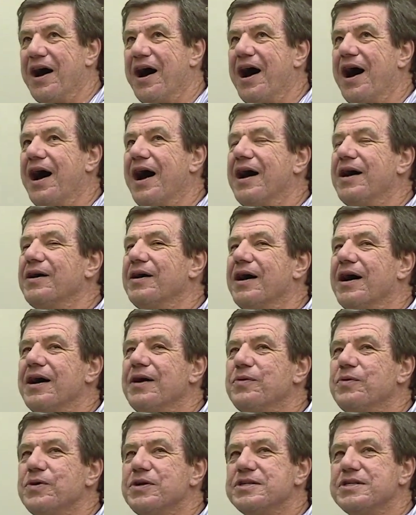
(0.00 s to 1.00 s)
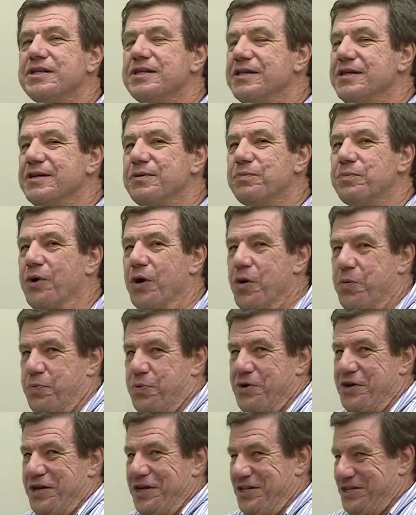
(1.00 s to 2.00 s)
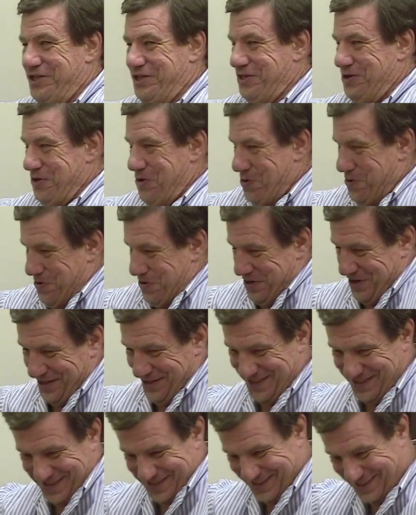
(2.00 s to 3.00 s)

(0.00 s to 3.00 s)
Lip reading: I wasn't the appropriate student.